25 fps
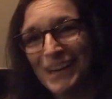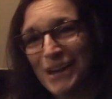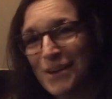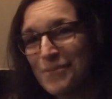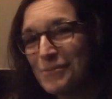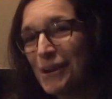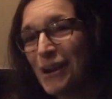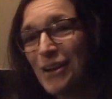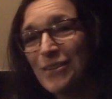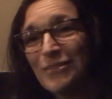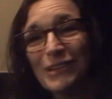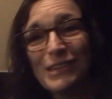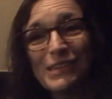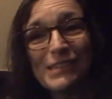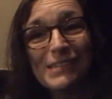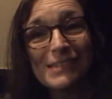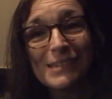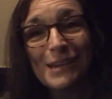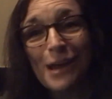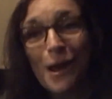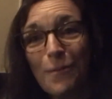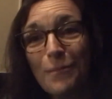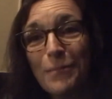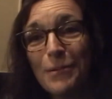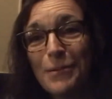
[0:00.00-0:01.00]
I'm not even gonna
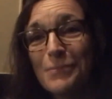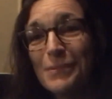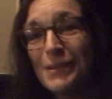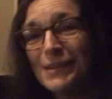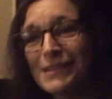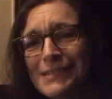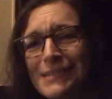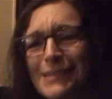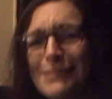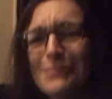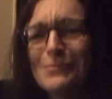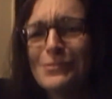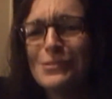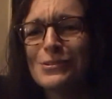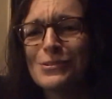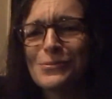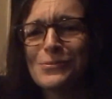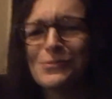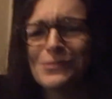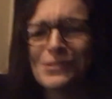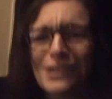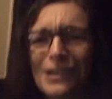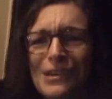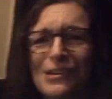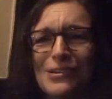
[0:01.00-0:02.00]
stop it because I'm too
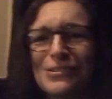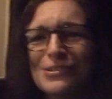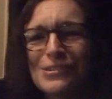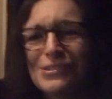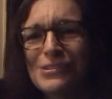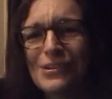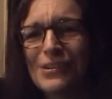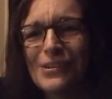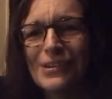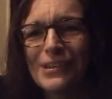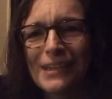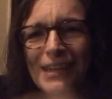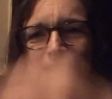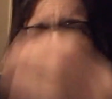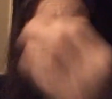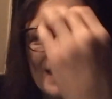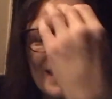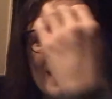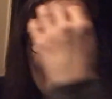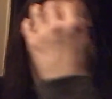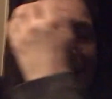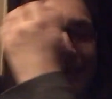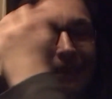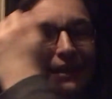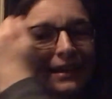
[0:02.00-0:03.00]
tired to start it again.